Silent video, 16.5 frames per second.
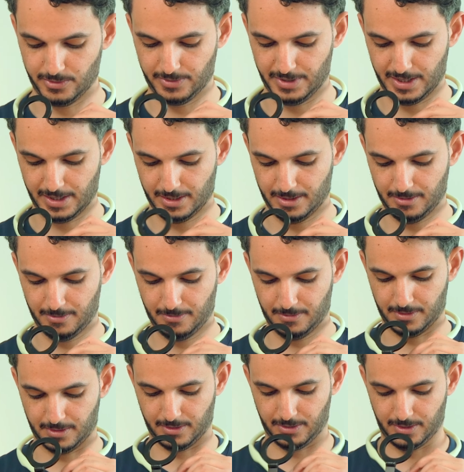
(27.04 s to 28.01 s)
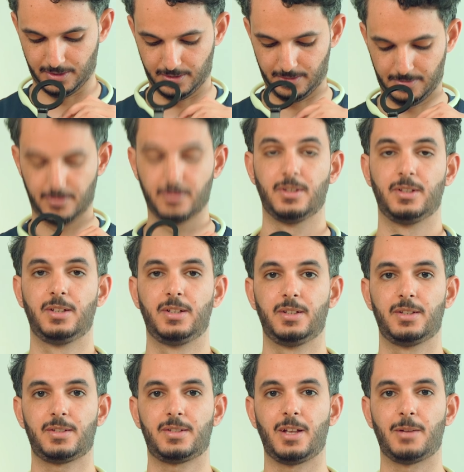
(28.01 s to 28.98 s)
your neck and then
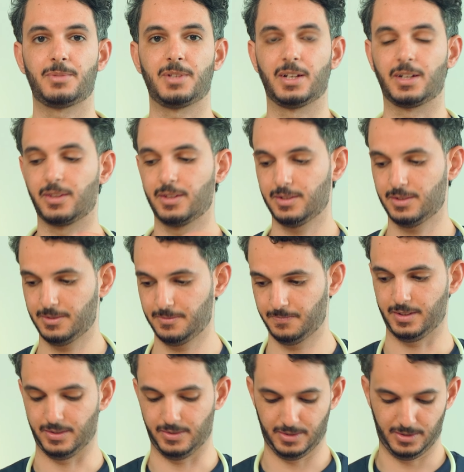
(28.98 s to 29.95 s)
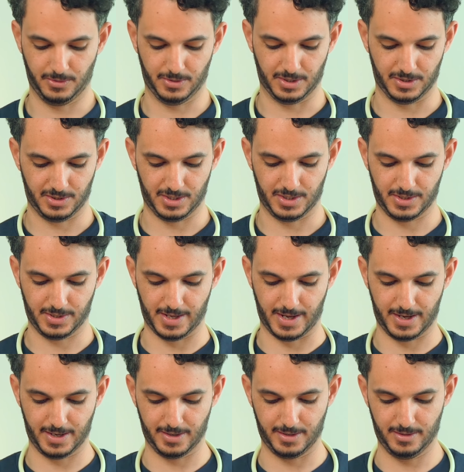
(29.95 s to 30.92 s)
snaps like this. And then you can change the
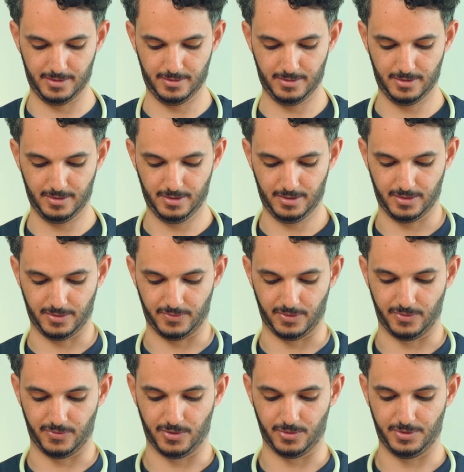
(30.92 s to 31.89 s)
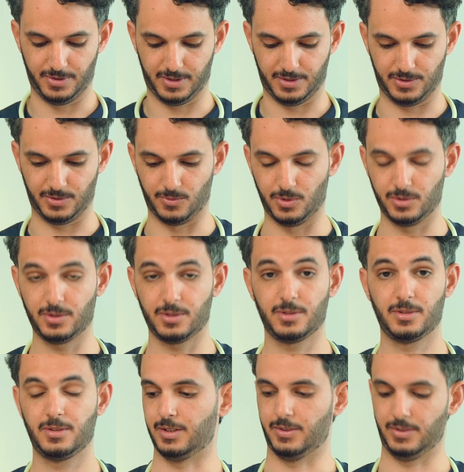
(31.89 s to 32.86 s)
angle of the phone as you
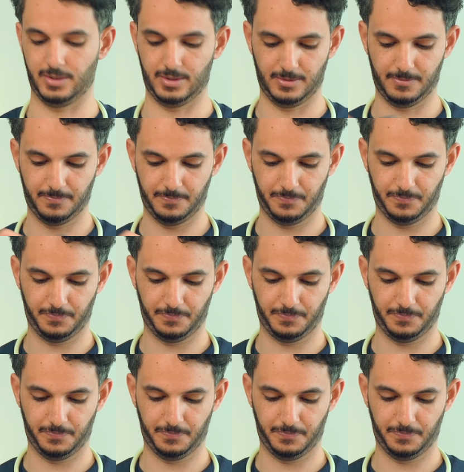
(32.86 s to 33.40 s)
want. And then